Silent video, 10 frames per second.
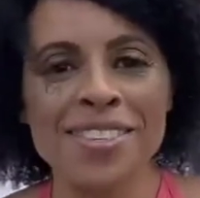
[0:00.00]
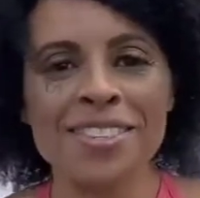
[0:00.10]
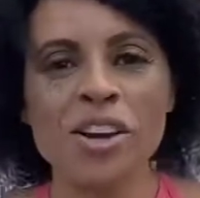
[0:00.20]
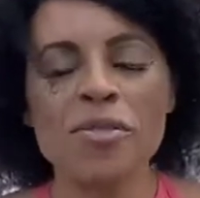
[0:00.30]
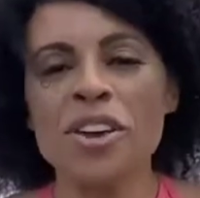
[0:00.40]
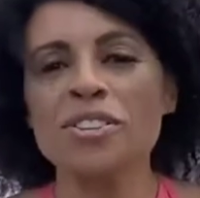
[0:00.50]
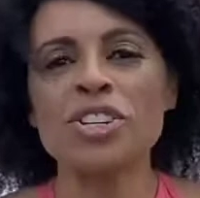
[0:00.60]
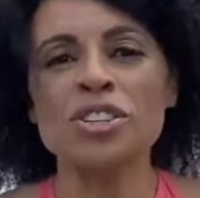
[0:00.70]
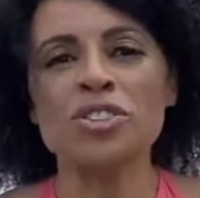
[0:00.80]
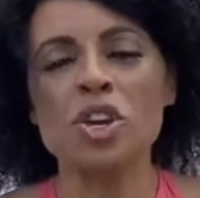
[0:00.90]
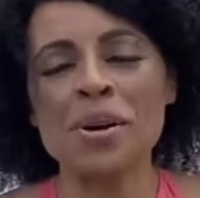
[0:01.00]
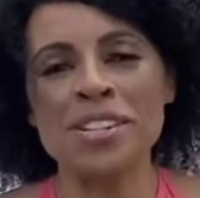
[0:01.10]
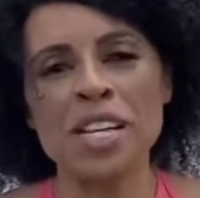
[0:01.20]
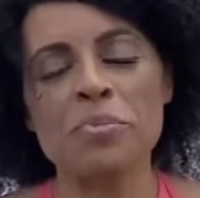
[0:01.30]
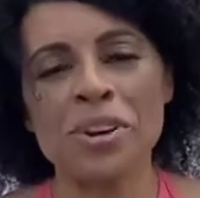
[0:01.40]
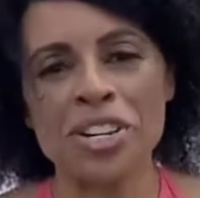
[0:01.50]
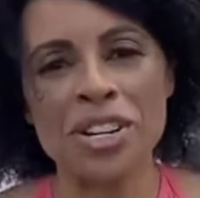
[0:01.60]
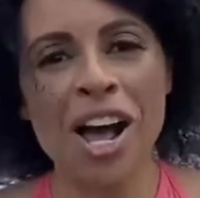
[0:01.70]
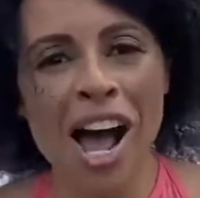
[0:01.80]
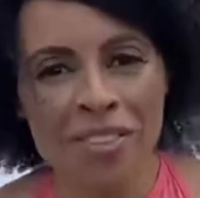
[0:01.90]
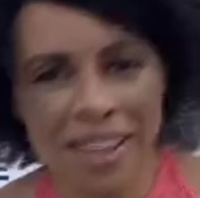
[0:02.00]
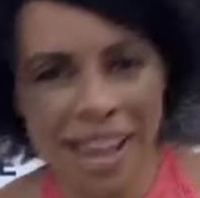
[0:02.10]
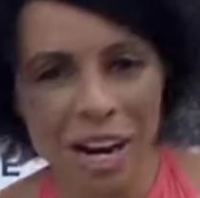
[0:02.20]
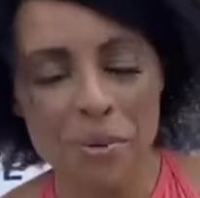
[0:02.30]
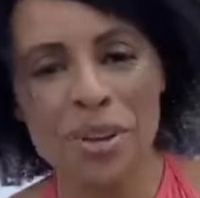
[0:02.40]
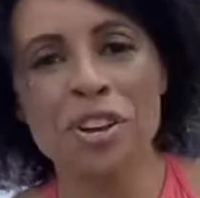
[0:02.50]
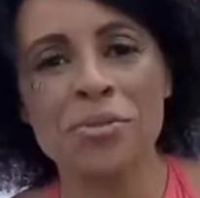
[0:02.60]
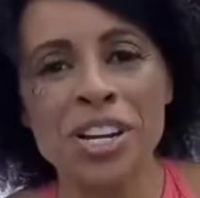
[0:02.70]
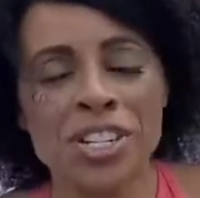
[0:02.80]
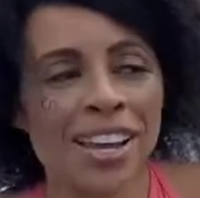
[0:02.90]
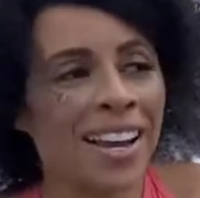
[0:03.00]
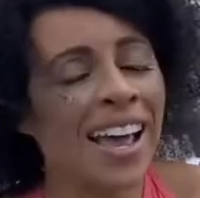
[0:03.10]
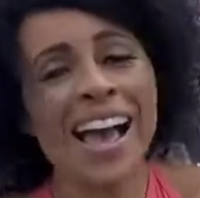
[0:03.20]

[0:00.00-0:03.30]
So there is just so much celebration of the Caribbean region.